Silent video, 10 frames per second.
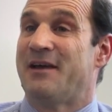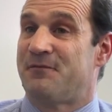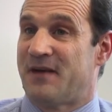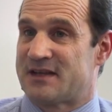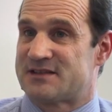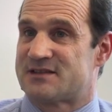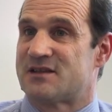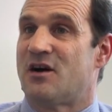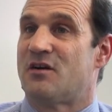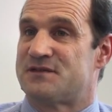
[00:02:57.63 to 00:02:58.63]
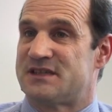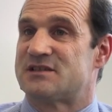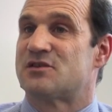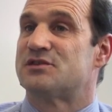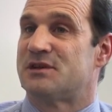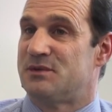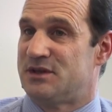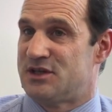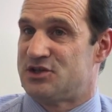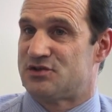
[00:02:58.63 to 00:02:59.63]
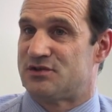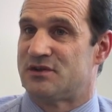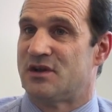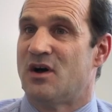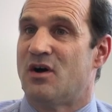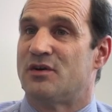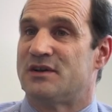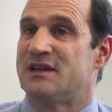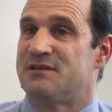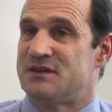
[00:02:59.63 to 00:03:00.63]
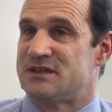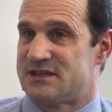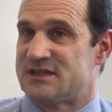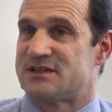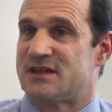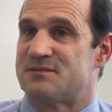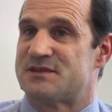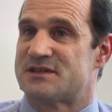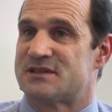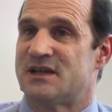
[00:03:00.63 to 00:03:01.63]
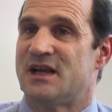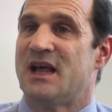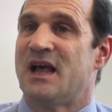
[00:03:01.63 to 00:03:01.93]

effects of this contamination on living systems.